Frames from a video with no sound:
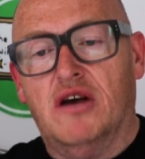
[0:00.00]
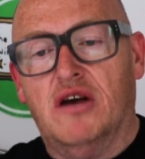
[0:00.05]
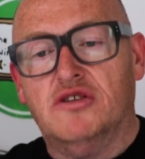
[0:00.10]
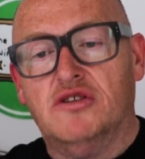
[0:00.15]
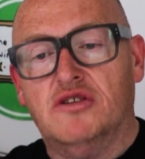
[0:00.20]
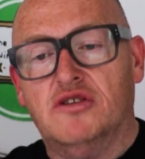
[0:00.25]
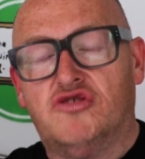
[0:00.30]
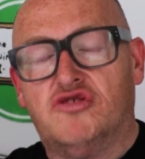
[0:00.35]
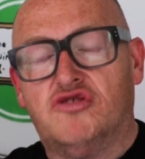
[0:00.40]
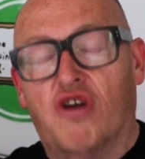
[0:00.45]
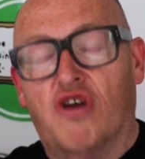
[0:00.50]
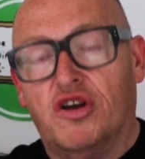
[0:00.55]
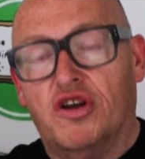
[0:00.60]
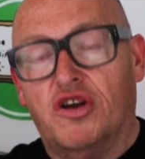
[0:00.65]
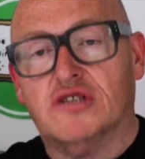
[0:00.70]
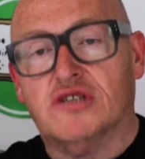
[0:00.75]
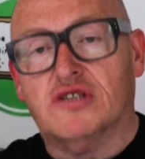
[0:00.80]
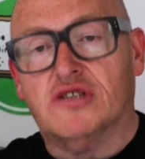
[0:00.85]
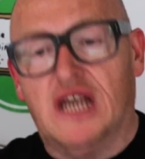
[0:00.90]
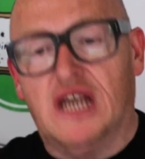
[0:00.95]
try not
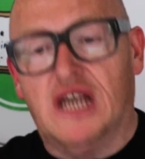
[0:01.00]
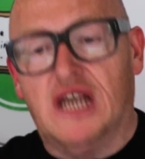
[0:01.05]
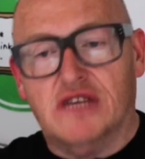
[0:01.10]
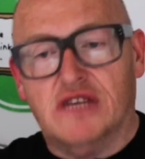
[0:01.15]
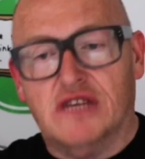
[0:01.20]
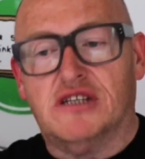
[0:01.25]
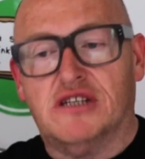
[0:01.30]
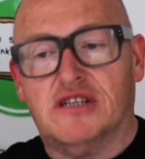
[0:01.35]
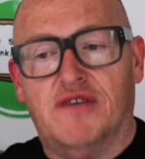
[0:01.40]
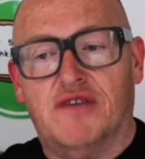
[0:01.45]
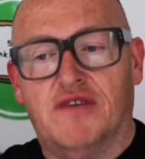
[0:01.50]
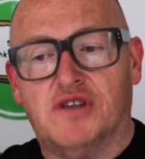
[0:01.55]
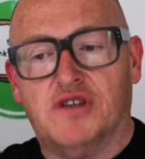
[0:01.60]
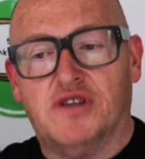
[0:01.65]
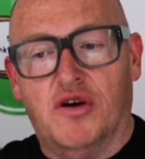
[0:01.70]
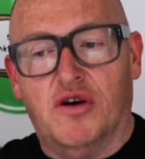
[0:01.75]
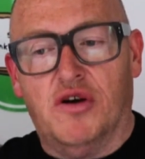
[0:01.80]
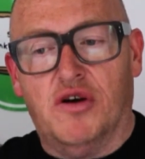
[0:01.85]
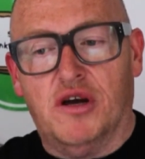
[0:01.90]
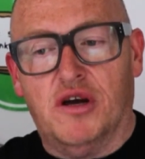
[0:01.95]
to get yourself
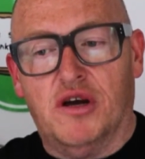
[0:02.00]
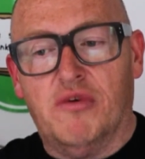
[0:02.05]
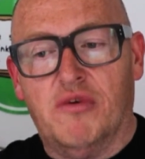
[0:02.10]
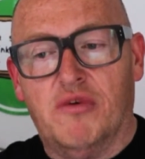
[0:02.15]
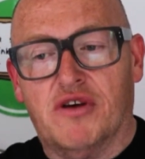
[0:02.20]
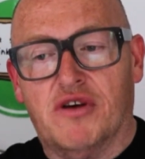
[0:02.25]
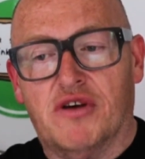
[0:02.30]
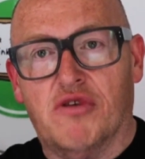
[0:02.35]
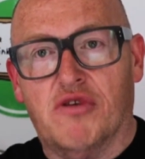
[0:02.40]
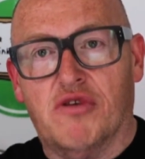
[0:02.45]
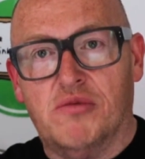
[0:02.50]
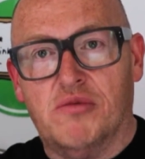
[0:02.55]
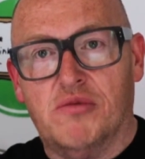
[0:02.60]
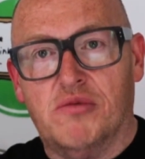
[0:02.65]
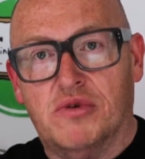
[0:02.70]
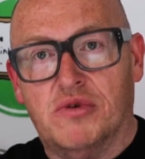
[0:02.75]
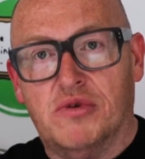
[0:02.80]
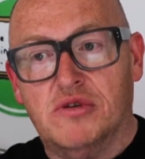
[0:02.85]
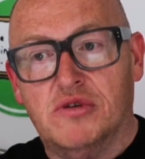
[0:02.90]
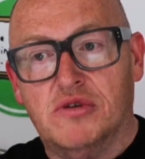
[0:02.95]
tied up with a group,
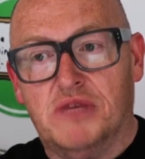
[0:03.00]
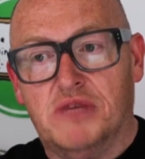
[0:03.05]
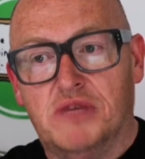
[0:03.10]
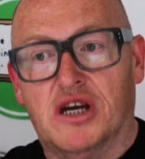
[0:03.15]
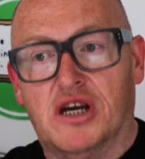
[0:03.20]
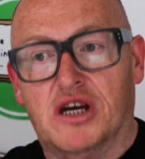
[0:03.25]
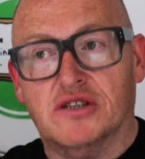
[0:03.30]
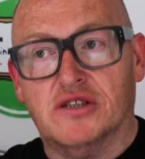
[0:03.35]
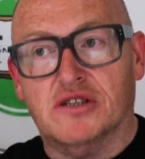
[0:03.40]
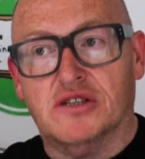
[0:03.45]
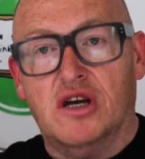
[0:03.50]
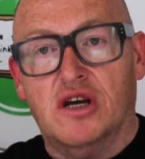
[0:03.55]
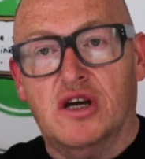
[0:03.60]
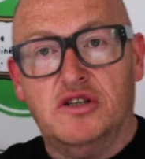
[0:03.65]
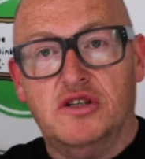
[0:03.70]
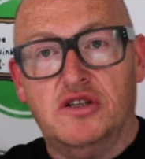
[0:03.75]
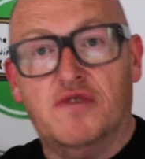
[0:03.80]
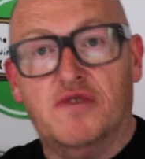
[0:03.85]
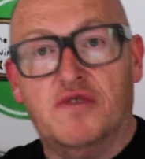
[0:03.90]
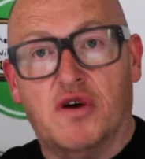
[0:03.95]
because
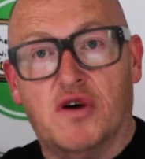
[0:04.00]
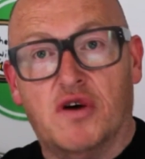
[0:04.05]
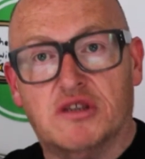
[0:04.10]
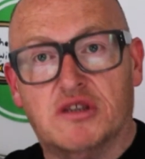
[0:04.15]
you've got to